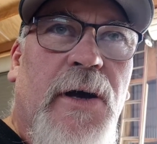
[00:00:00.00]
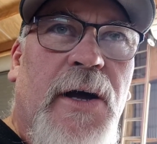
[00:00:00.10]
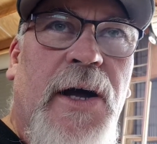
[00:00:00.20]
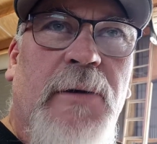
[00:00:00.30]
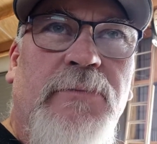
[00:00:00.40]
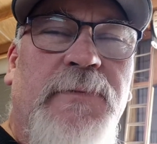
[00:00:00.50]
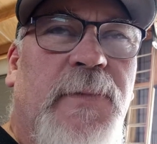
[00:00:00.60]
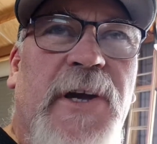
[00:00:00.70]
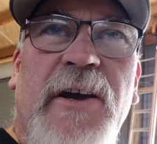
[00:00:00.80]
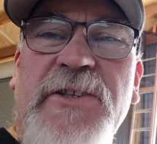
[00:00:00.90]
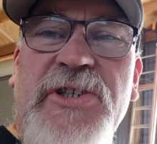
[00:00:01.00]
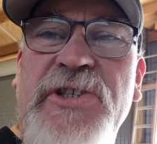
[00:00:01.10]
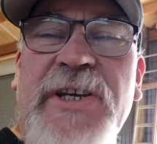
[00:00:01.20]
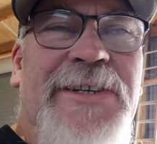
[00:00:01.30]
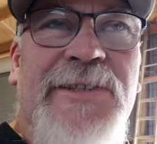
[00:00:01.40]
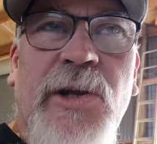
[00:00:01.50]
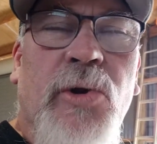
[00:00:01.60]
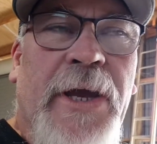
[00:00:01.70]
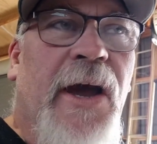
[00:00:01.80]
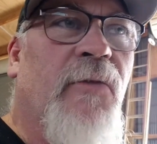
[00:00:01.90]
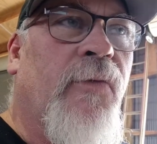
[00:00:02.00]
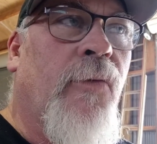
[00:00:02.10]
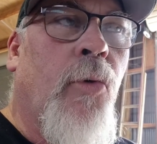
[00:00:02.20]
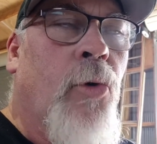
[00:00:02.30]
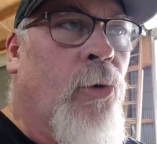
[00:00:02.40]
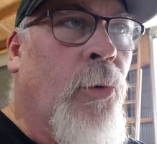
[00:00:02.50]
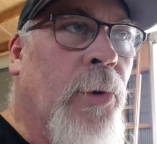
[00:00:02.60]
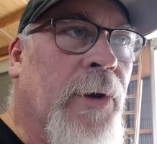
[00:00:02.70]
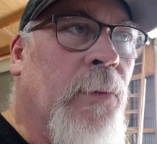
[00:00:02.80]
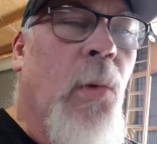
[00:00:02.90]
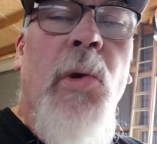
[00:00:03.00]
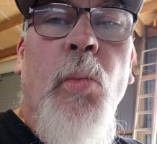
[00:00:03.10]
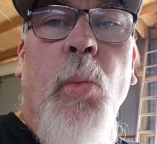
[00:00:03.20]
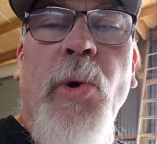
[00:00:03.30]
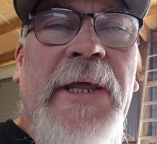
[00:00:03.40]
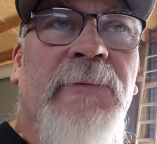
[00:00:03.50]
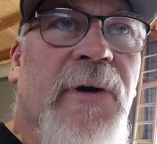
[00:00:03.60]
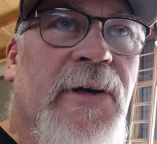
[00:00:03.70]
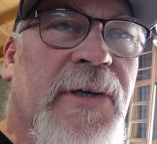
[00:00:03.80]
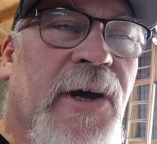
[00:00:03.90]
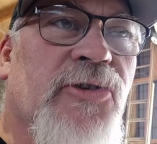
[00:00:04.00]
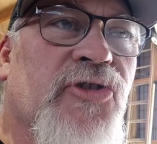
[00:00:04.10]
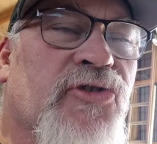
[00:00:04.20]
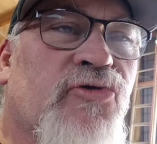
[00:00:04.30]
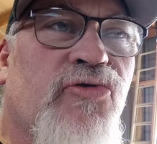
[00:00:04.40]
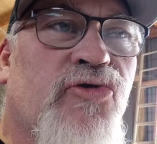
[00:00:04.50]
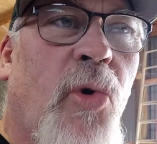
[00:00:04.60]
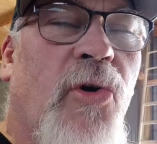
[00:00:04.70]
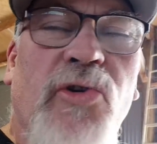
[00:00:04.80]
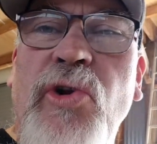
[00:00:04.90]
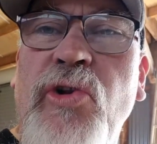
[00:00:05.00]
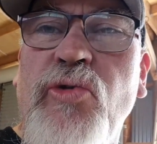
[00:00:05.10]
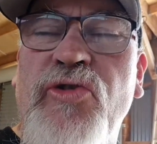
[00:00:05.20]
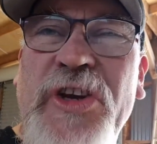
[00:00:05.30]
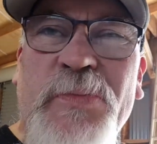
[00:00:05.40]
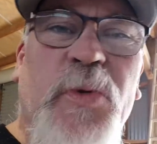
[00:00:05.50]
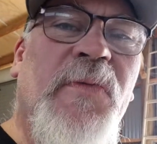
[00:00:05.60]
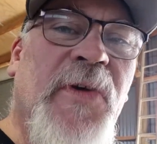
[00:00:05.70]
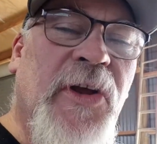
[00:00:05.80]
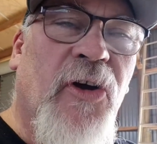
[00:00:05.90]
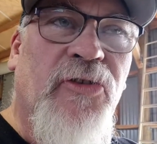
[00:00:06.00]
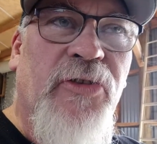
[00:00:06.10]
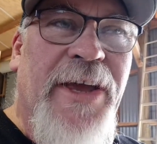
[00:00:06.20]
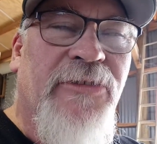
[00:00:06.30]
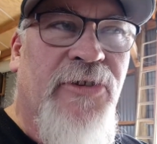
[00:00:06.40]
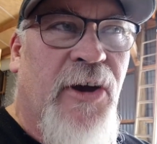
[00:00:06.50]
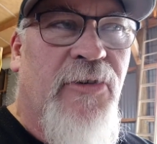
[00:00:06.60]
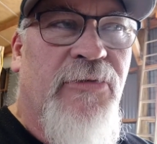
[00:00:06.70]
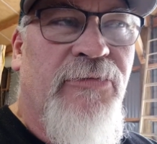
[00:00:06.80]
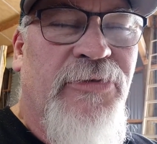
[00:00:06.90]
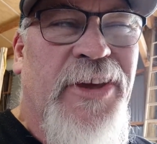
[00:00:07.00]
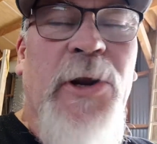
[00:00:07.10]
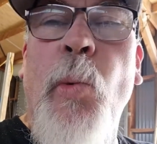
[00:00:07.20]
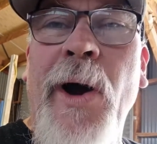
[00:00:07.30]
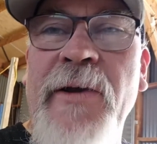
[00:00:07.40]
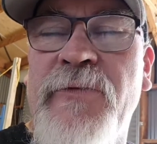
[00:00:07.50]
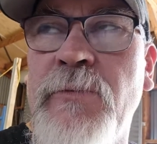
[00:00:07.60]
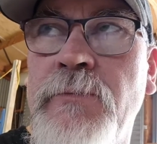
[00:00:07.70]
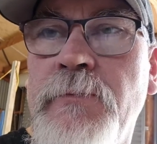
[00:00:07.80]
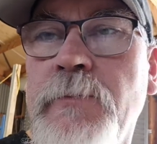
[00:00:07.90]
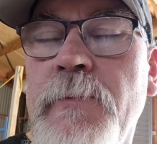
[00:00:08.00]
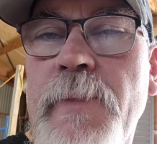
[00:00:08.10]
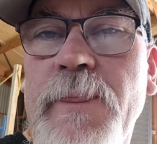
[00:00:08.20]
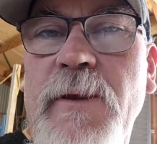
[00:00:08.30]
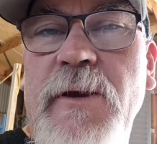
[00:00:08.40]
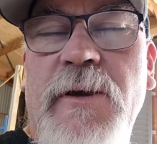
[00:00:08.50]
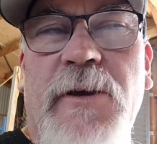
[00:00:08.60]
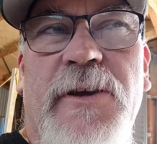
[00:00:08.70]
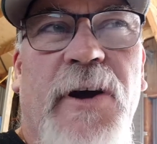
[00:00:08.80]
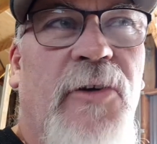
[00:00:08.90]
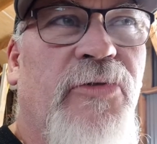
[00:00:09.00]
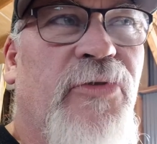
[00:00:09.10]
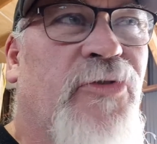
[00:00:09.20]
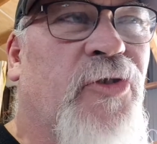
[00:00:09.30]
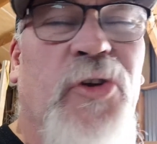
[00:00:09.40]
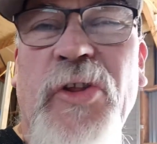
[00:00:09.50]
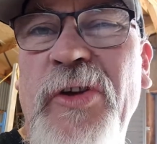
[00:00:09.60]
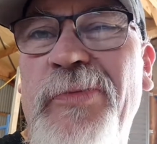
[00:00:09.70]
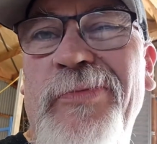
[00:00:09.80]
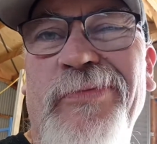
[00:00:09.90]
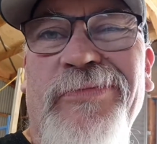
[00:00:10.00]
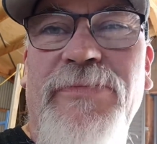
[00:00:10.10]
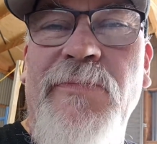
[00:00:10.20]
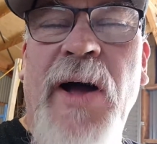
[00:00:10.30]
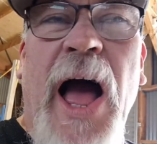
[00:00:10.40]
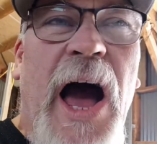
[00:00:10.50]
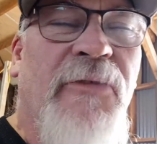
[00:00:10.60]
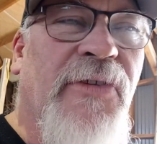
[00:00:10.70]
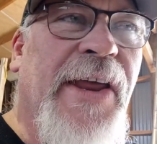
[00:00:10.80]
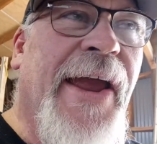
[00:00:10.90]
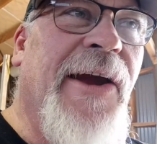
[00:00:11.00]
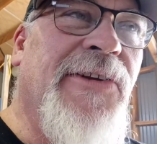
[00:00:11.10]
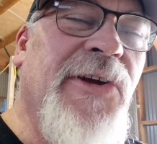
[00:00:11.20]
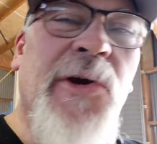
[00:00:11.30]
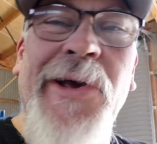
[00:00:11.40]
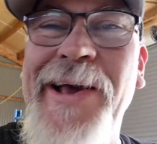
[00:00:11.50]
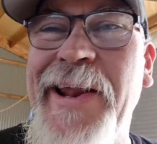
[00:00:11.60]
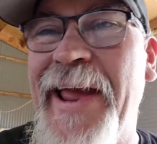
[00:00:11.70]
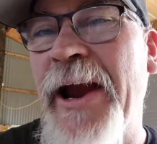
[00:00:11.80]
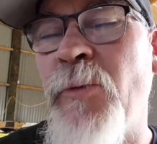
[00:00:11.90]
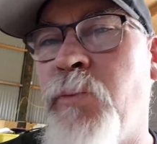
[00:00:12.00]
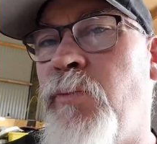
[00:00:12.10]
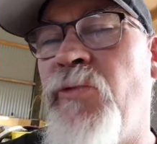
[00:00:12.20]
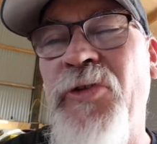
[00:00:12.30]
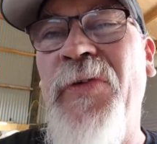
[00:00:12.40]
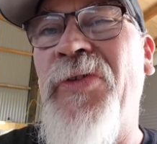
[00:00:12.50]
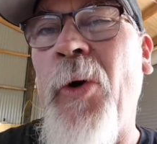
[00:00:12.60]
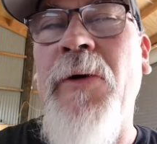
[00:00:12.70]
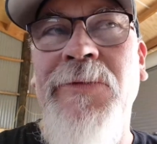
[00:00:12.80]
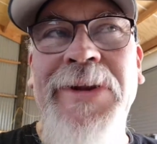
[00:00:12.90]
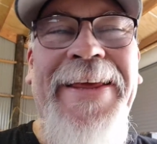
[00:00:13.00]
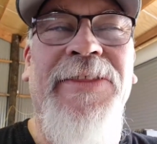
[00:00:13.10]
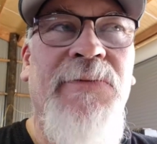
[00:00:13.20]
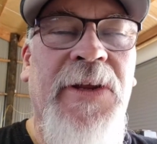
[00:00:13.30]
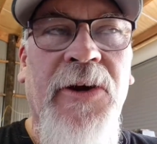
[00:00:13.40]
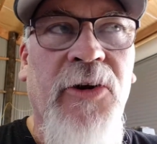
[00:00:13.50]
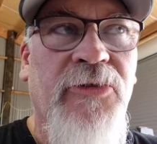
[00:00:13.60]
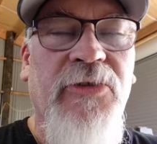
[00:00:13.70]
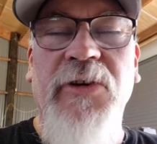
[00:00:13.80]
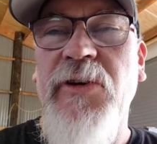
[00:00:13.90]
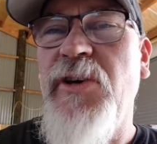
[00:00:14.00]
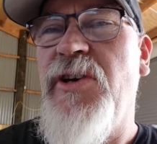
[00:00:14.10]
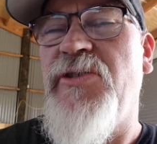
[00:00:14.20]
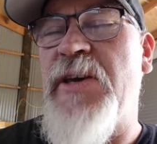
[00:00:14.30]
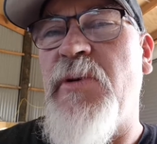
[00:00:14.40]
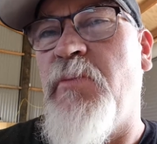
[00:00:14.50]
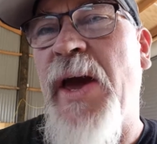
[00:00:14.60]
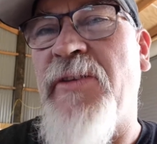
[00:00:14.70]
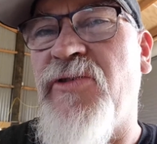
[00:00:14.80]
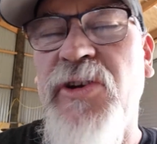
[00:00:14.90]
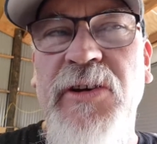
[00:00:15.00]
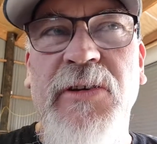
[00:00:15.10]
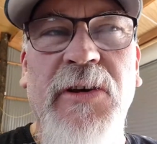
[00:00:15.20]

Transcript: um, you know, and just things to look out for and, and, whatever. You know, just try and do little separate videos on that. So get away from, you know, sort of the half an hour to an hour sort of type length videos. Keep it back to, the, you